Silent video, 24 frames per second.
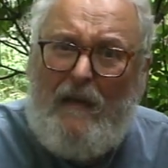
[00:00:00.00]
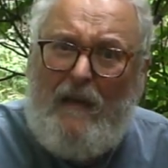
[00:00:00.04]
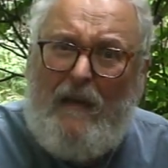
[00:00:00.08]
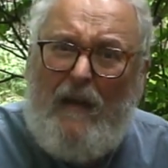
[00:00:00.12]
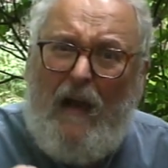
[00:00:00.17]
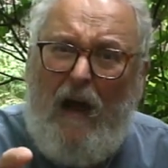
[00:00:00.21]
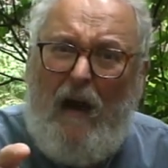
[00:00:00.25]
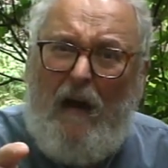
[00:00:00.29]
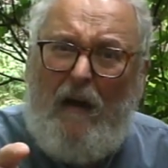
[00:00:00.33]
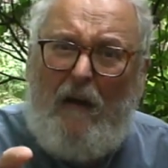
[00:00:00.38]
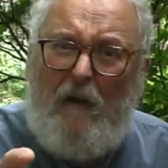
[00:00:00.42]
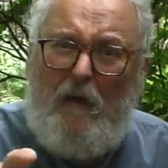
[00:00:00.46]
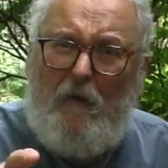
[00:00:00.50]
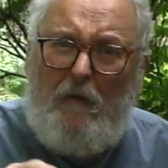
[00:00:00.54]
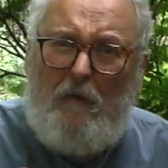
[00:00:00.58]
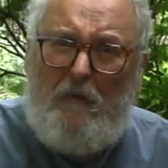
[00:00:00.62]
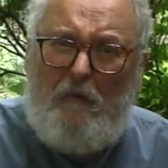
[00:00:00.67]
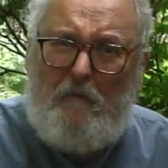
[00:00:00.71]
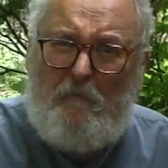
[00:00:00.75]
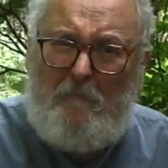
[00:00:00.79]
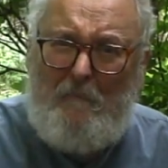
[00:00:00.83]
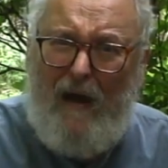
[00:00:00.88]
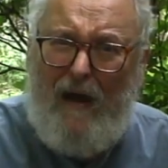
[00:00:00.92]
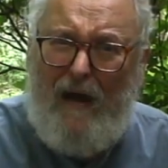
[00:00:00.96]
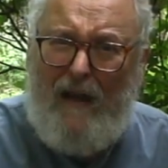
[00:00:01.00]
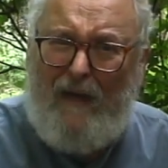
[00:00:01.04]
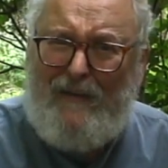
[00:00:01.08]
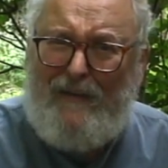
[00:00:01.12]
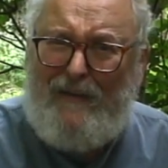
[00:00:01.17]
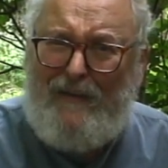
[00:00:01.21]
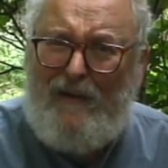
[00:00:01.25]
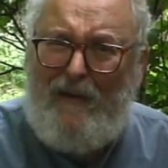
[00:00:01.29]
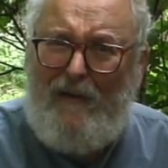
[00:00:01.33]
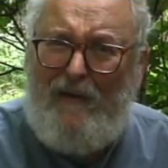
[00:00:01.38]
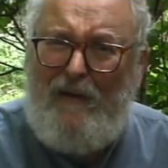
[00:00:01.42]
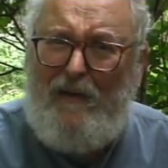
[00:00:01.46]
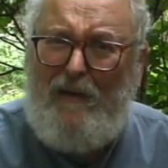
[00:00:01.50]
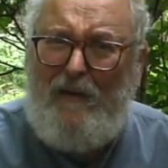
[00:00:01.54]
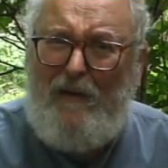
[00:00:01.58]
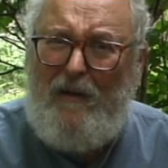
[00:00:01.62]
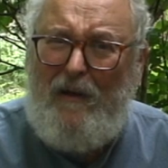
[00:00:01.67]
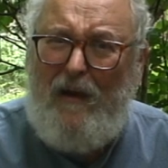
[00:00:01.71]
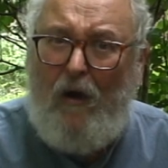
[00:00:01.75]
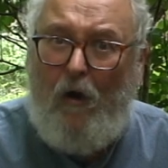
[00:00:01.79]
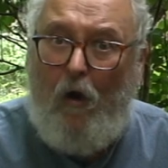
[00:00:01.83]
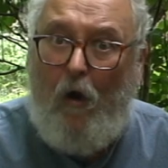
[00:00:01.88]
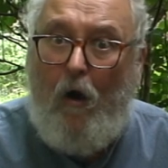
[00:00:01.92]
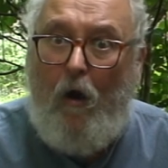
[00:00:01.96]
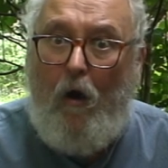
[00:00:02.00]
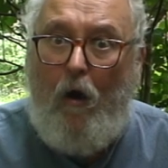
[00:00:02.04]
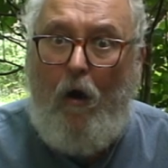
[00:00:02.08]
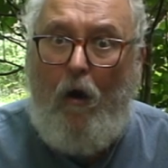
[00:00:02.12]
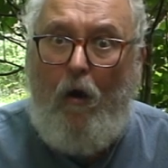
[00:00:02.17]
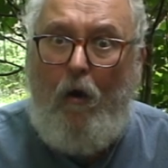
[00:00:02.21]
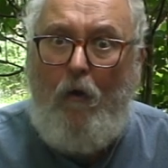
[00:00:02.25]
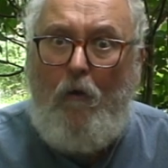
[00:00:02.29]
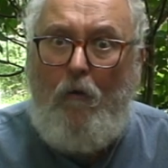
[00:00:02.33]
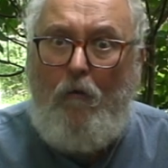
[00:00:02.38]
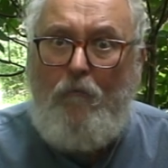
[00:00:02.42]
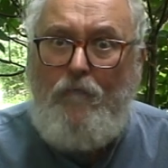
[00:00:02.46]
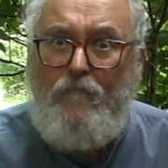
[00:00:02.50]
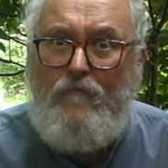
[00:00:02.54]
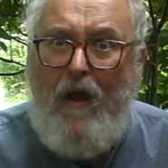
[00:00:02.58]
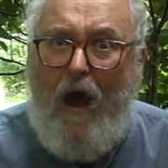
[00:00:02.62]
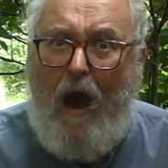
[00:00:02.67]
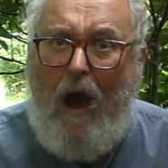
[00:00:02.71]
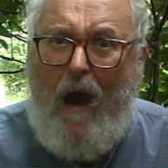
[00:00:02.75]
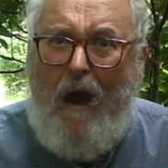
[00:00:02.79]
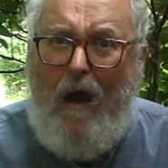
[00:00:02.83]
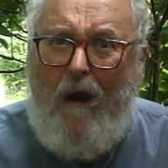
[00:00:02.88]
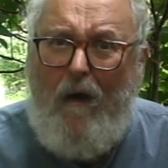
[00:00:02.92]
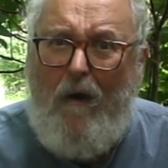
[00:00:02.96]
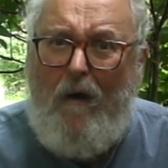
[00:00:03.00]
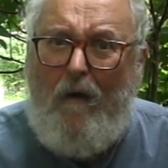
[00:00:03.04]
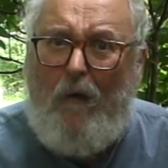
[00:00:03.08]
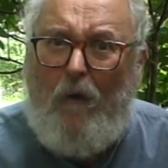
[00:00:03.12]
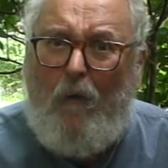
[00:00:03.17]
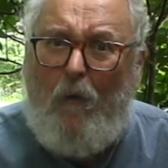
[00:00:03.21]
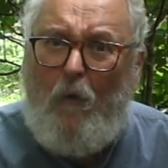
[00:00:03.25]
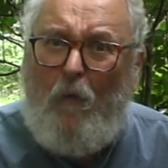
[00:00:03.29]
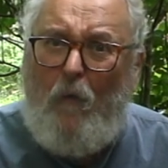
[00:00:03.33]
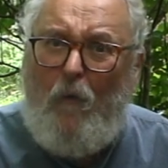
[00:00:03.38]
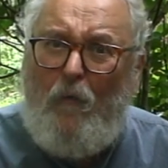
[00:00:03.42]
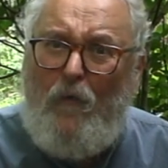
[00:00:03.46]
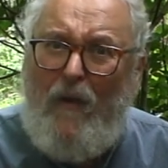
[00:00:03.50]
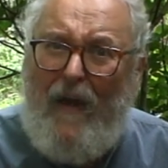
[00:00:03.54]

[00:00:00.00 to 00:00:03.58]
Oh, my tongue. Oh, no.